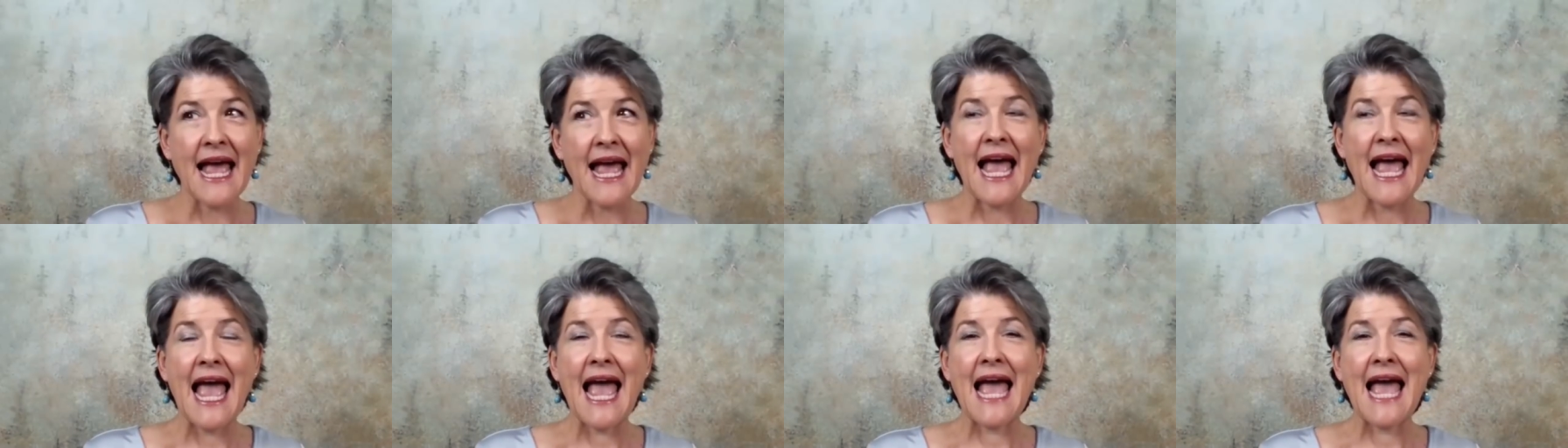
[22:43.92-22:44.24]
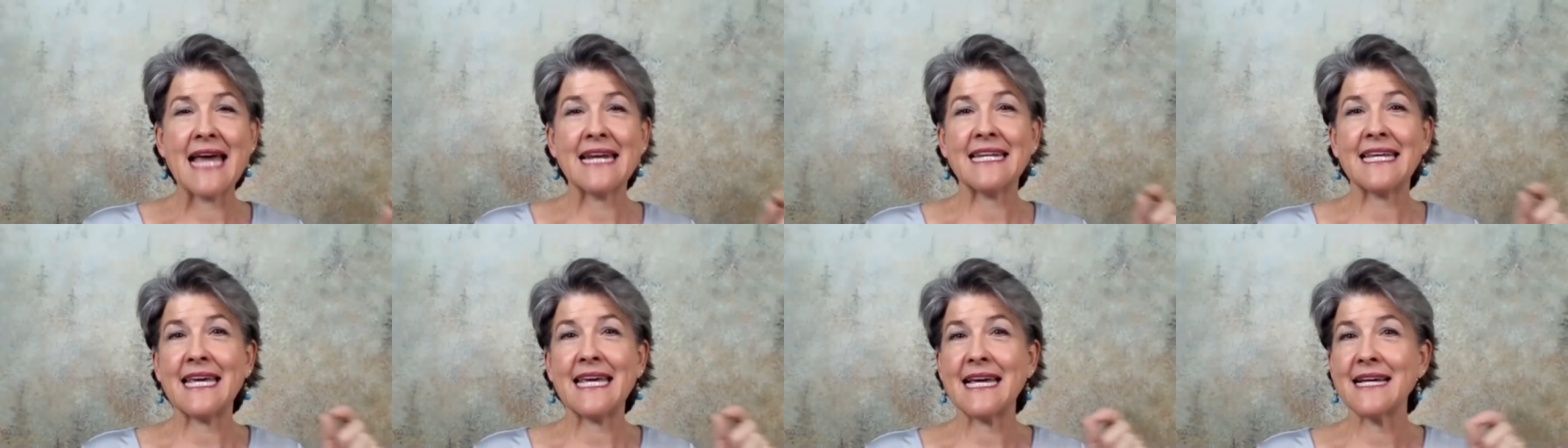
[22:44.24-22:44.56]

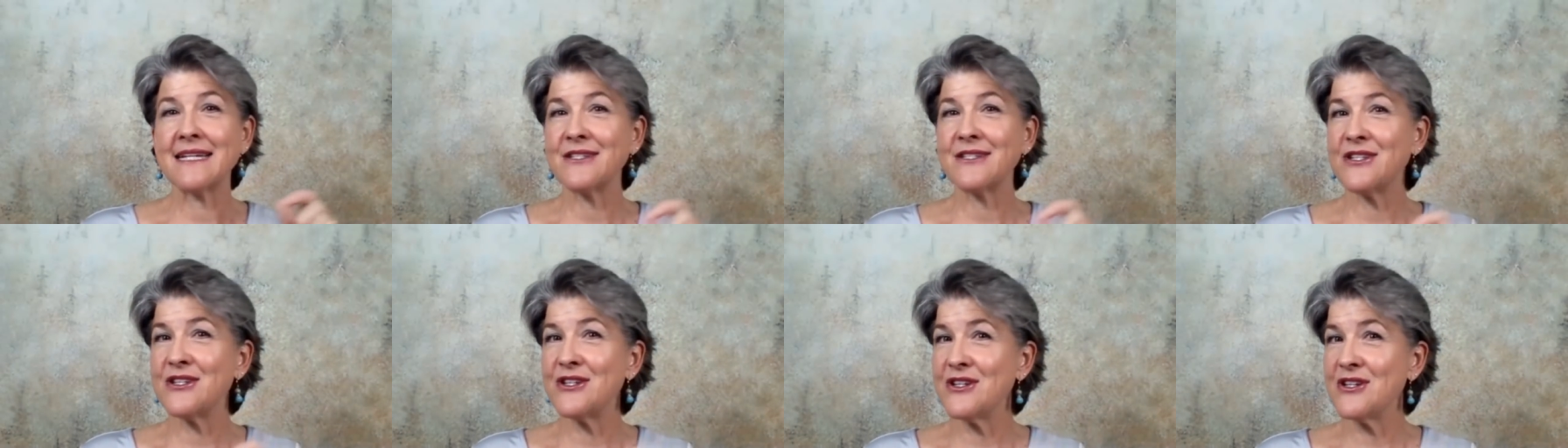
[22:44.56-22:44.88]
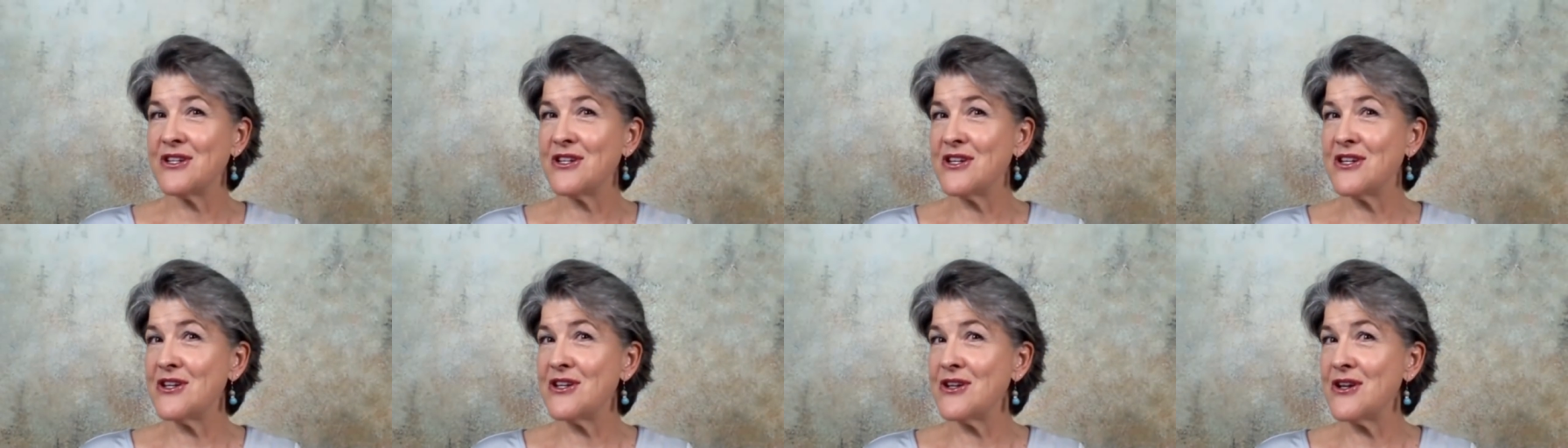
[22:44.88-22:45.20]
and he has
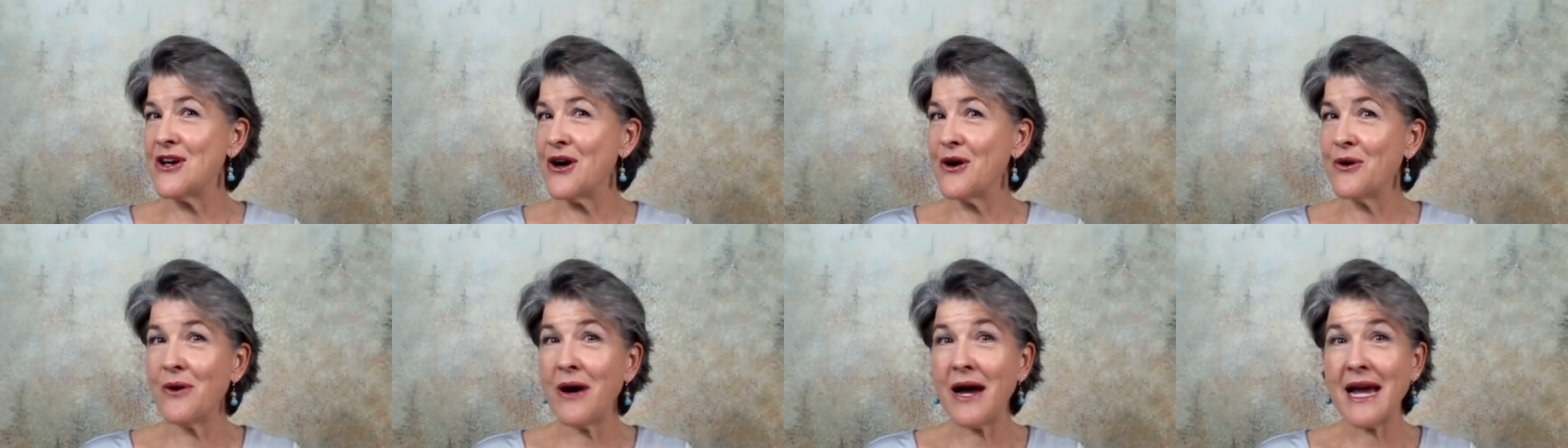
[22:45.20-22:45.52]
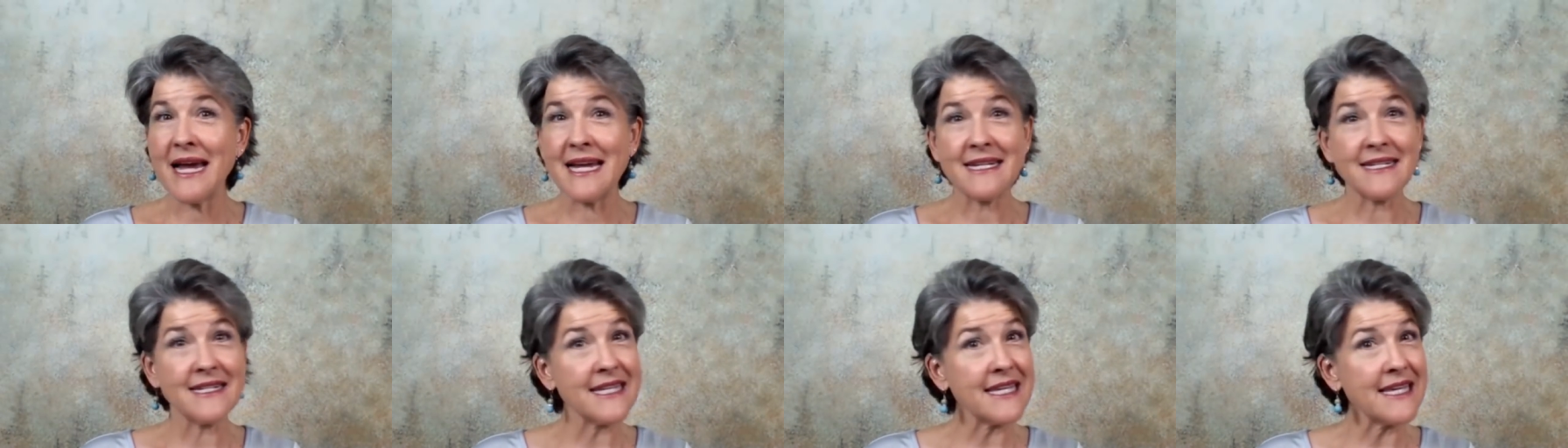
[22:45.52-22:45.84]
no
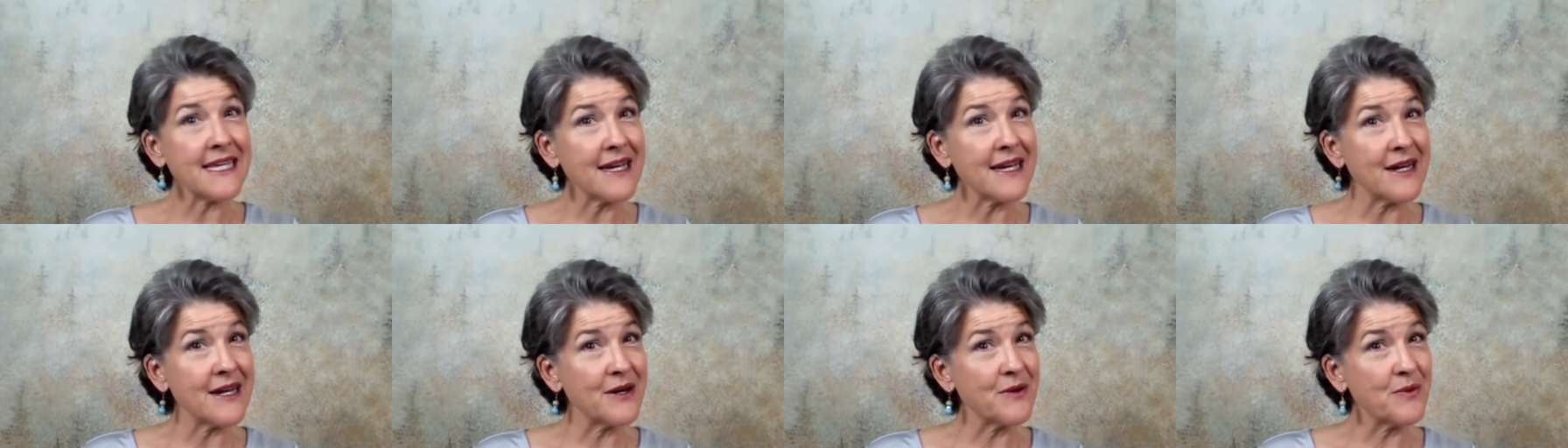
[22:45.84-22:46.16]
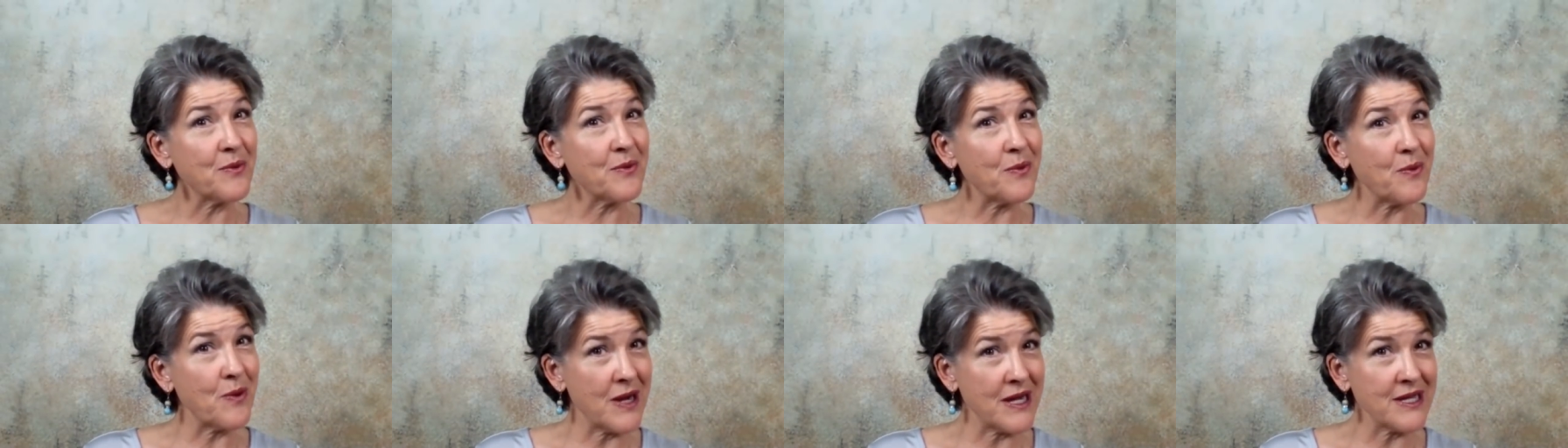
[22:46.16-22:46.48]
idea
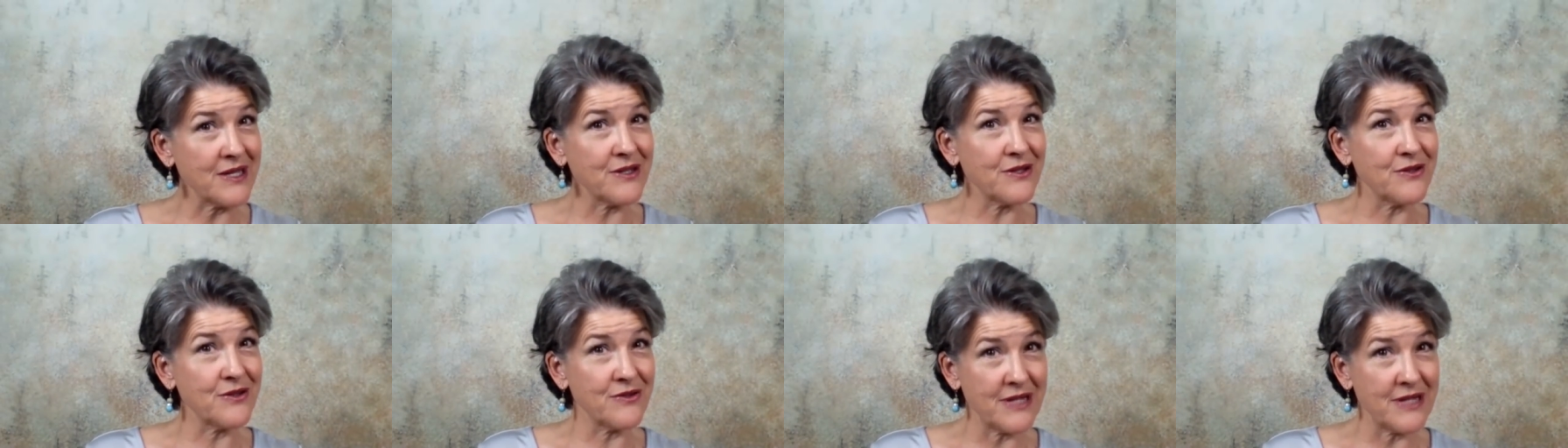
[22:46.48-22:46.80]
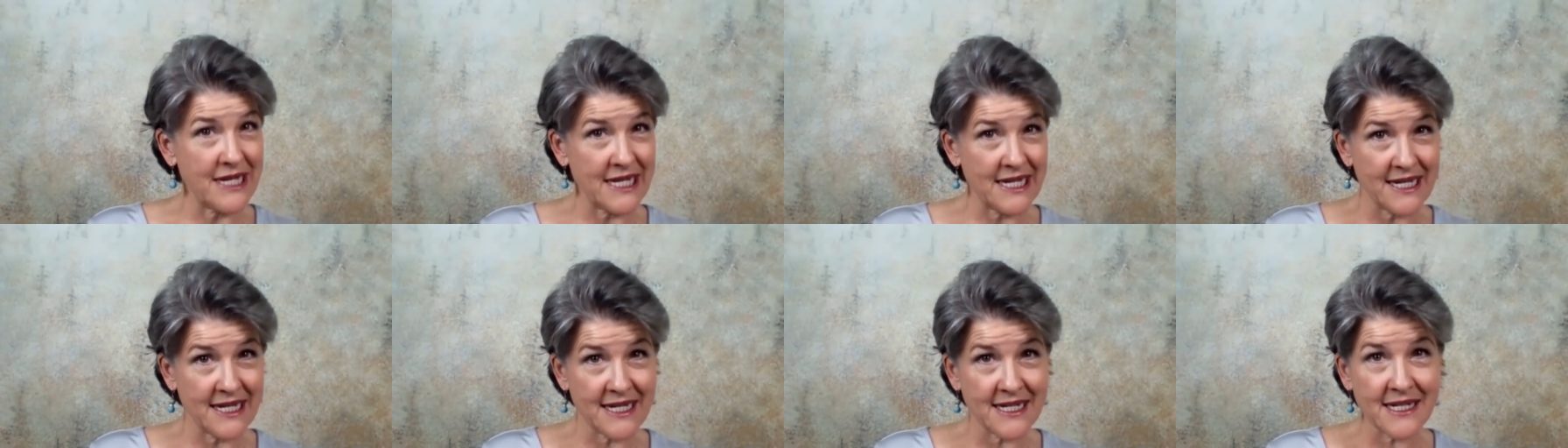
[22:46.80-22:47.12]
what you
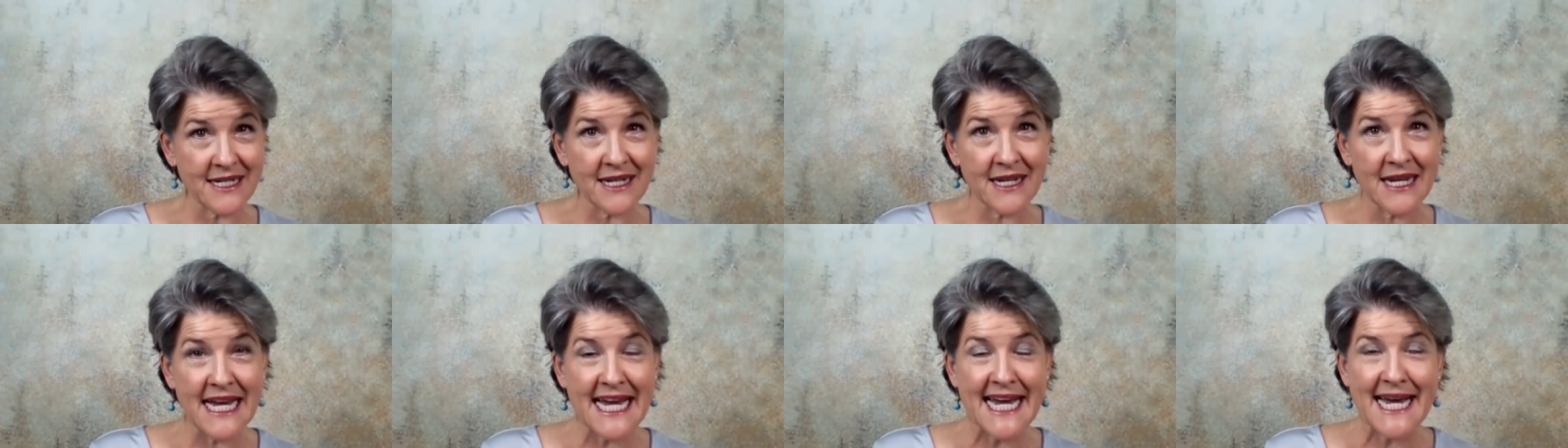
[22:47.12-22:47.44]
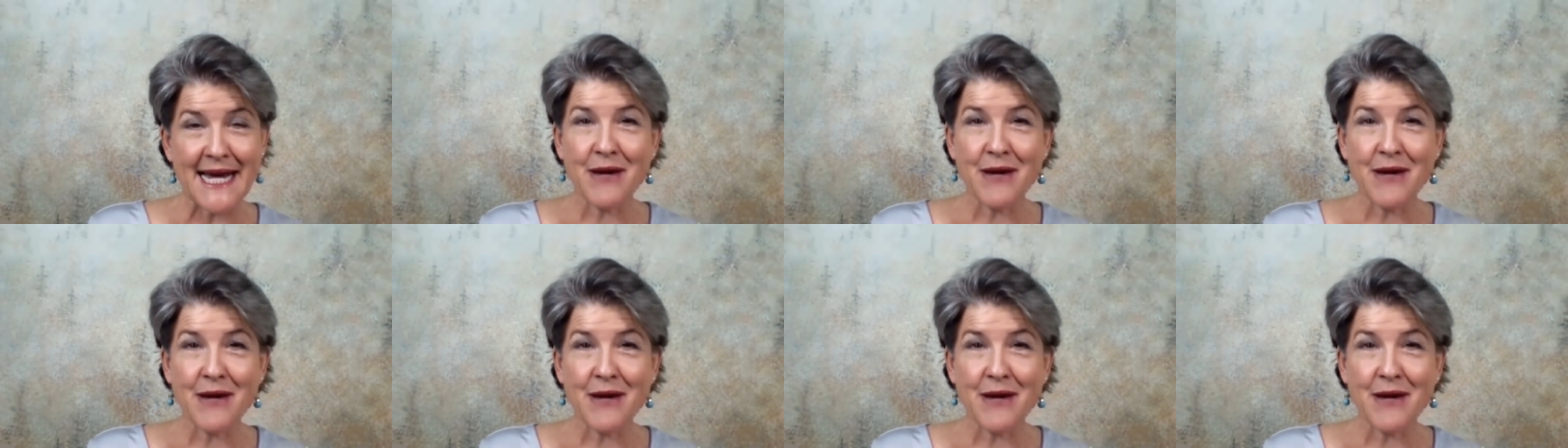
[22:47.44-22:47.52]
need